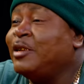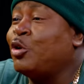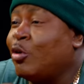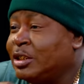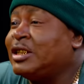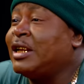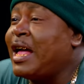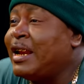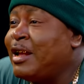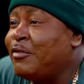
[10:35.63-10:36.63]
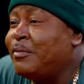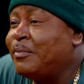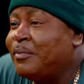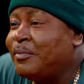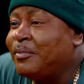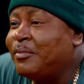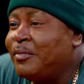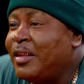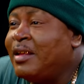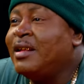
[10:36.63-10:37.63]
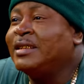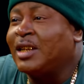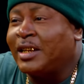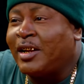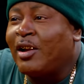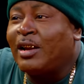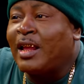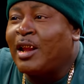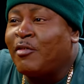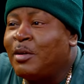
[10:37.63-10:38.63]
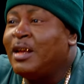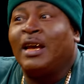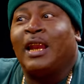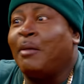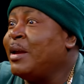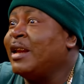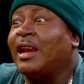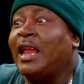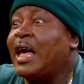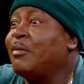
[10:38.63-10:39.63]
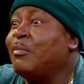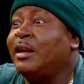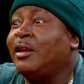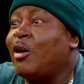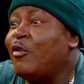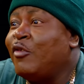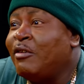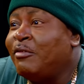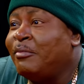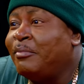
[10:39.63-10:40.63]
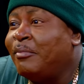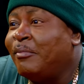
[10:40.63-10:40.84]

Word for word: endorsed a lot of them, took care of a lot of them, and I made a lot of money off of them